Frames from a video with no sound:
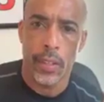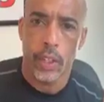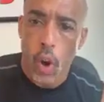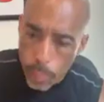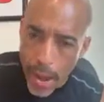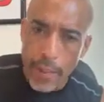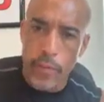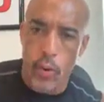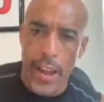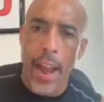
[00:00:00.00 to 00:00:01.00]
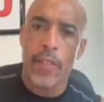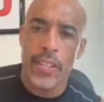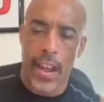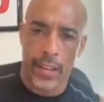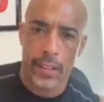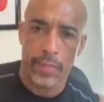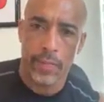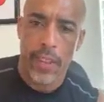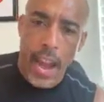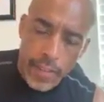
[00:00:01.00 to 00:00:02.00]
Go pay for it every day,
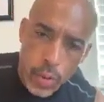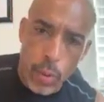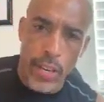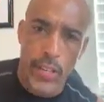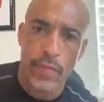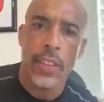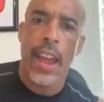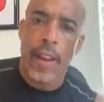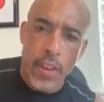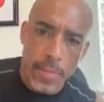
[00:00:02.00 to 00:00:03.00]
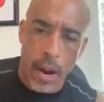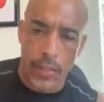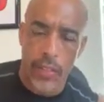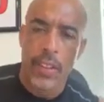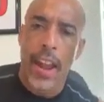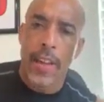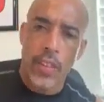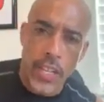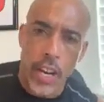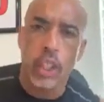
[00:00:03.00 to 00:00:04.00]
every week, every month,
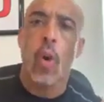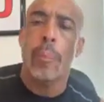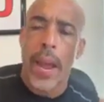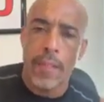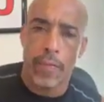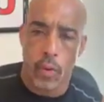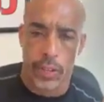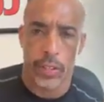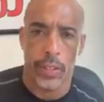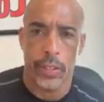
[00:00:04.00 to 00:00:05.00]
every year. Go pay for it.